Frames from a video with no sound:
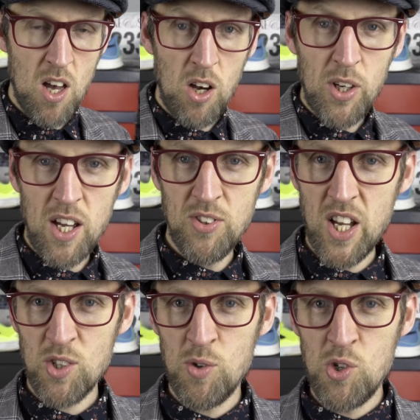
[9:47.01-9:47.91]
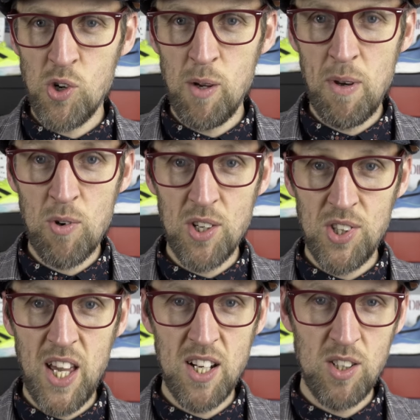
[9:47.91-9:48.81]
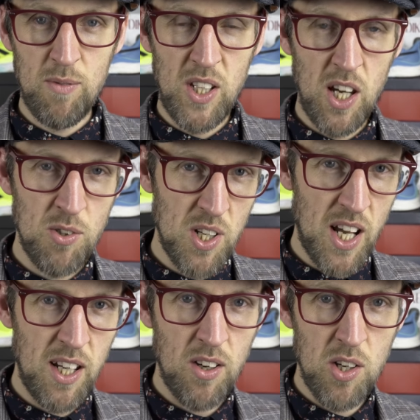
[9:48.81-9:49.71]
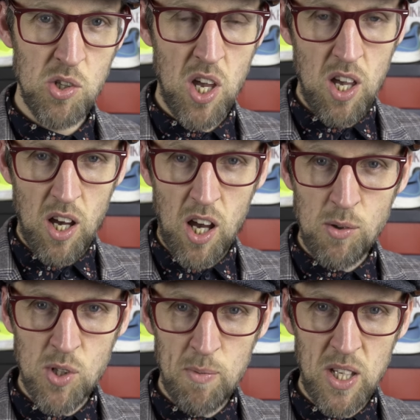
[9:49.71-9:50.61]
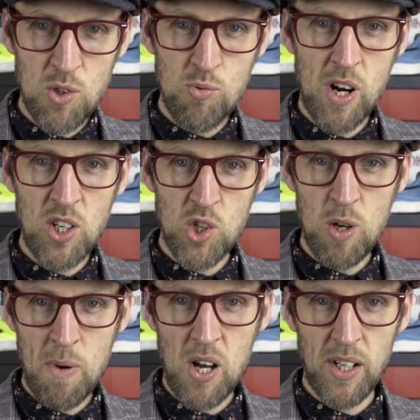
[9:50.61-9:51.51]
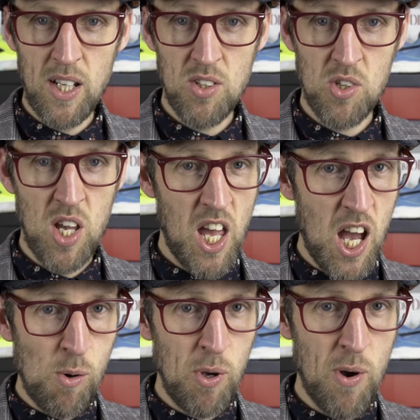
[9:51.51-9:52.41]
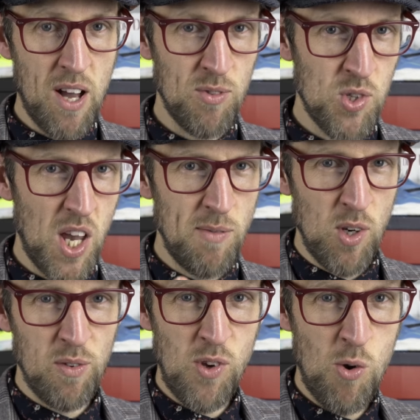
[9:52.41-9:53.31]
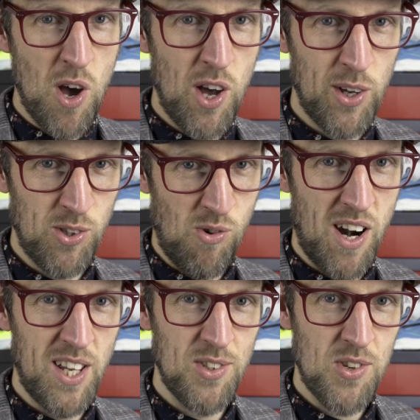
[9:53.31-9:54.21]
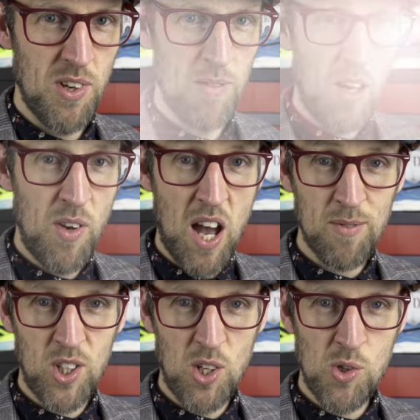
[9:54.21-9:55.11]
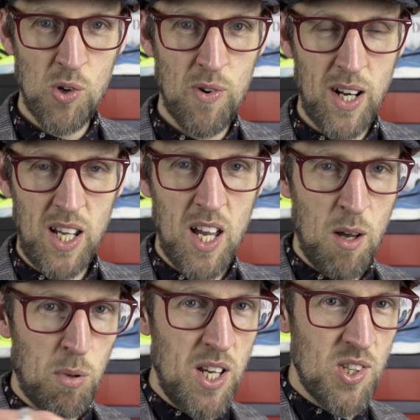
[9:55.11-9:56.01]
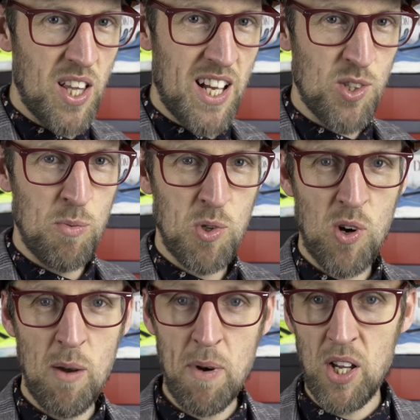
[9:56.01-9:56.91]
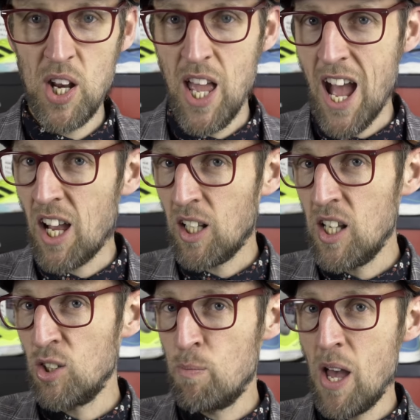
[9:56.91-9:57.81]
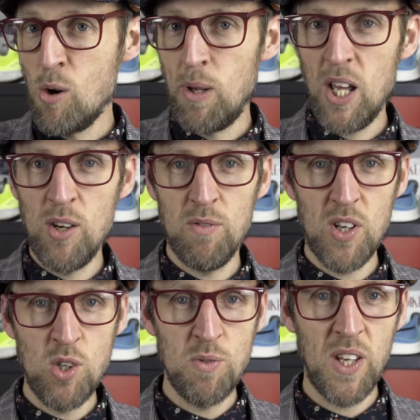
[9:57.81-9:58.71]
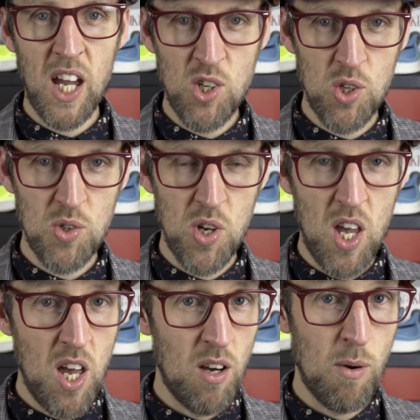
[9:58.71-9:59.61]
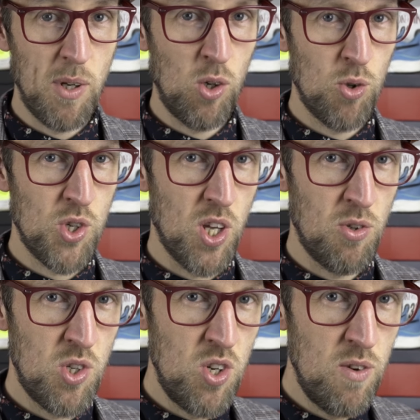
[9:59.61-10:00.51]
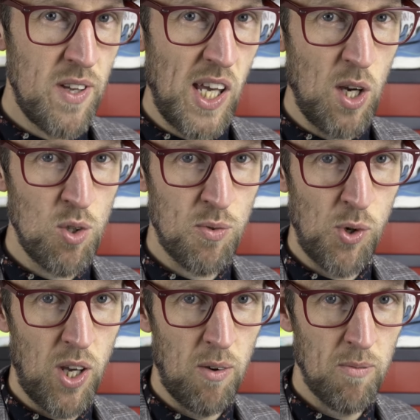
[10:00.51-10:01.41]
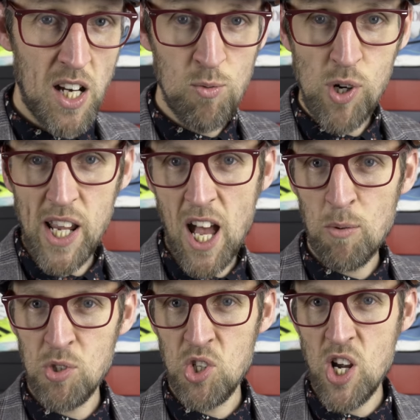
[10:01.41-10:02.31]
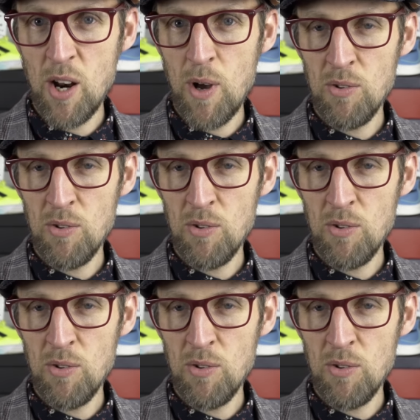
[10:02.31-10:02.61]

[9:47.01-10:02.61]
Okay, thanks for joining me right to the end of the video today, guys. I hope some of these running shoe bargains help you out and save you a few Earth credits. If you haven't done so already, please hit that subscribe button and click the bell below for notifications of when we launch those new videos for you. And it really helps the channel